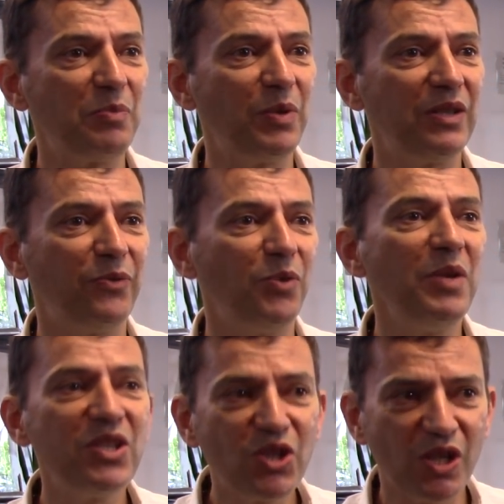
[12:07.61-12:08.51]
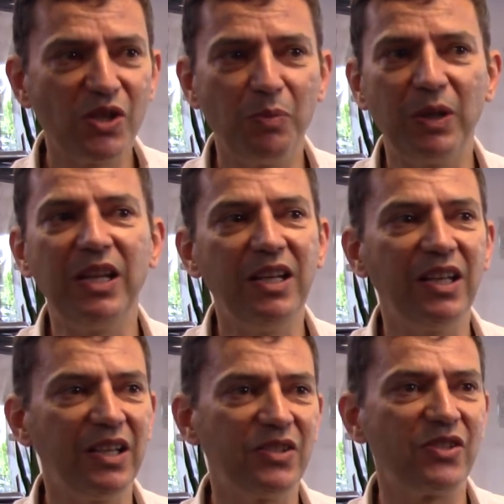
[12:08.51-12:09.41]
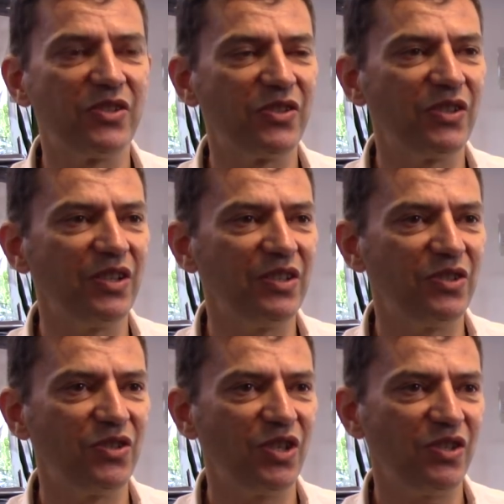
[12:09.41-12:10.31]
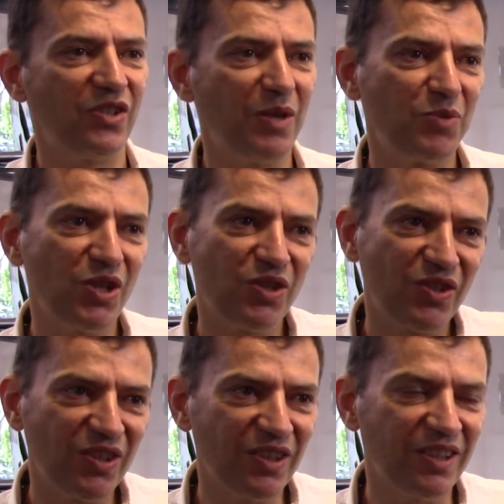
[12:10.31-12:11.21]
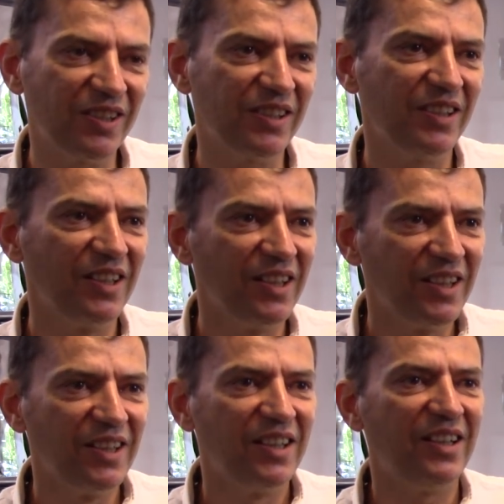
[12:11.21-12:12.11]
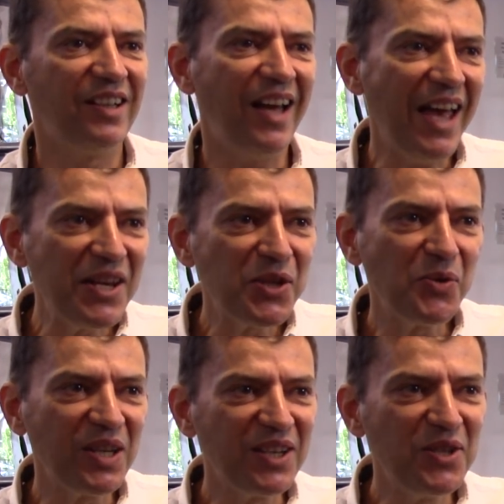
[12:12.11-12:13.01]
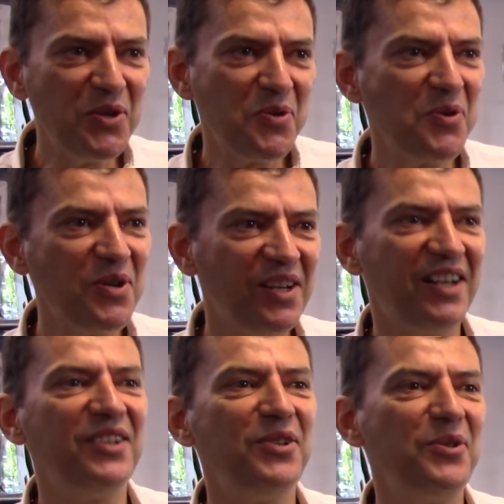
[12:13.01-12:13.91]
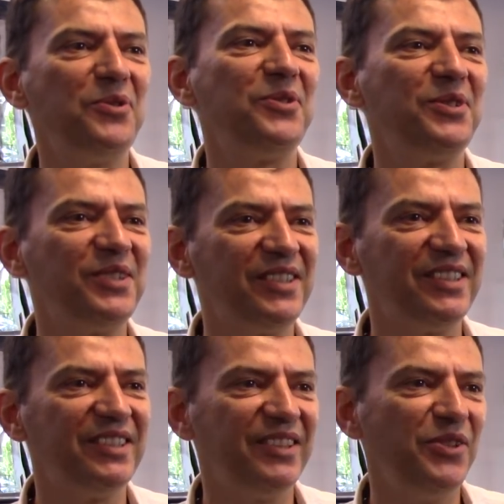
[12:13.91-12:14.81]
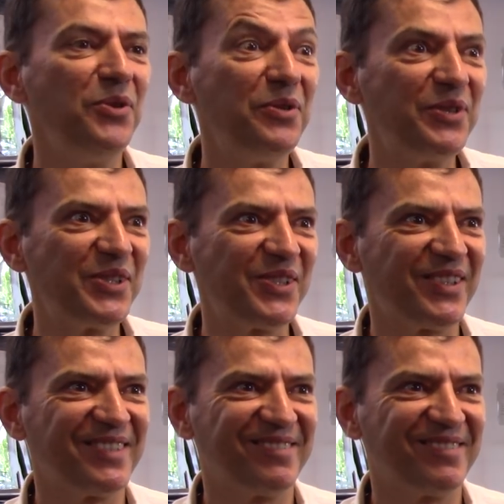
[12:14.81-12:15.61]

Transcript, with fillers: But for me, it's just the beginning. It's, it's just, I'm just uh, uh, entering a new, a new uh, universe.